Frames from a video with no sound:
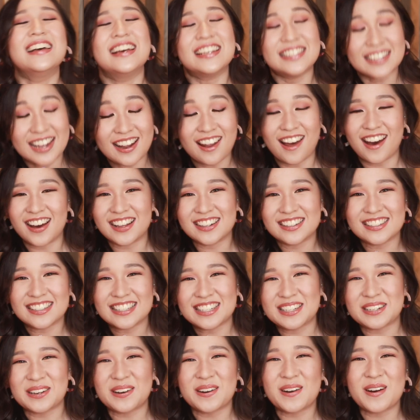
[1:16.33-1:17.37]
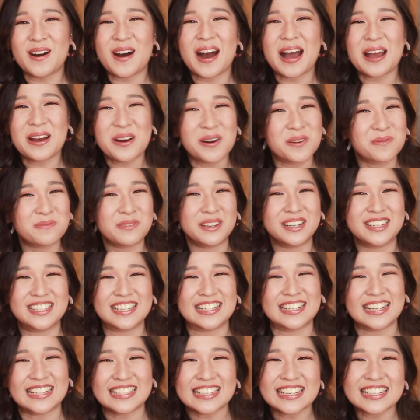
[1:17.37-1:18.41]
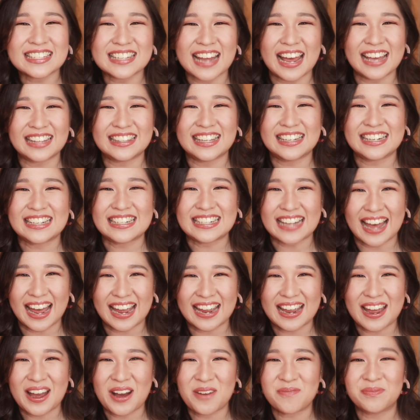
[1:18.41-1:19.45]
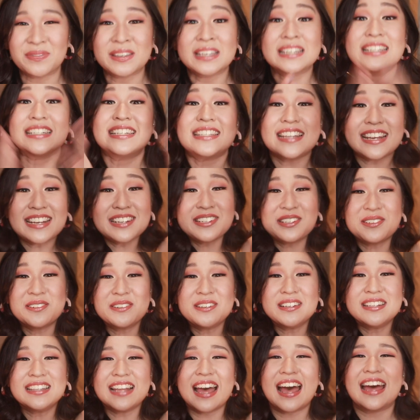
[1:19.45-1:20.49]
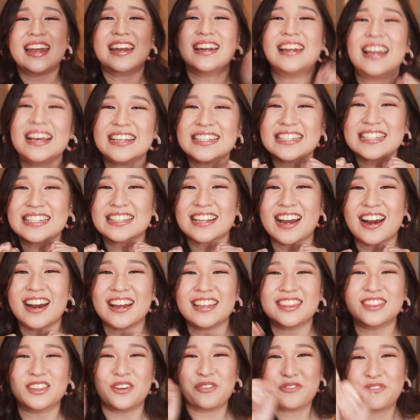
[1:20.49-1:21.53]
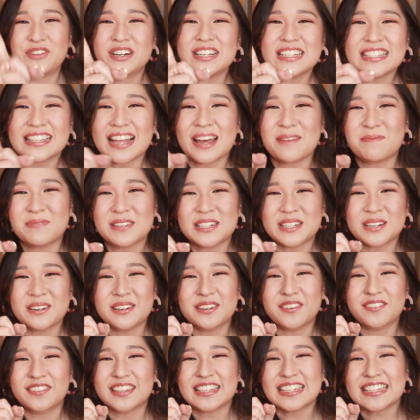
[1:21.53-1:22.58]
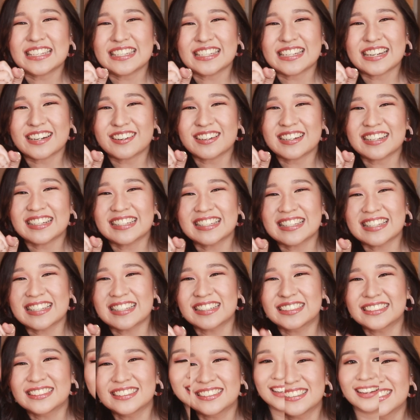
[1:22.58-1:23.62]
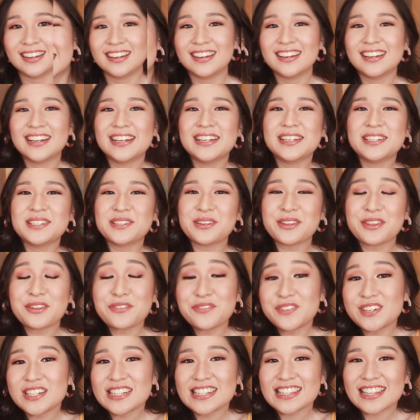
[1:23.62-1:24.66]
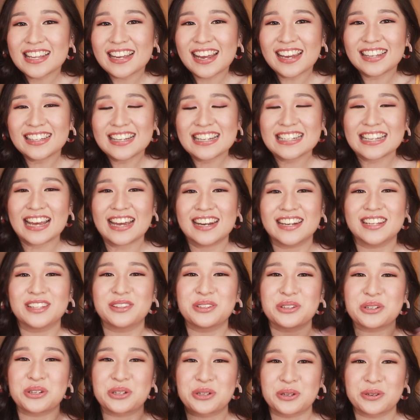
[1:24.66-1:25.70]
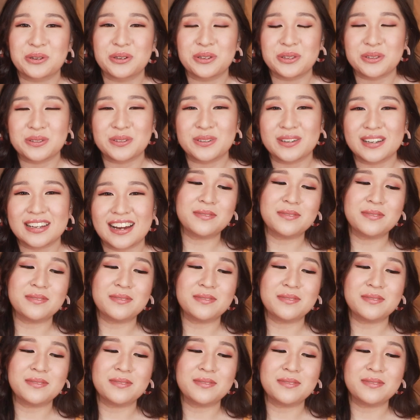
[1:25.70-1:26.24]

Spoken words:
It's a lot. So I hope you're just as excited as I am. Stay tuned and let's start the first episode of this series. So the first thing I decided to show you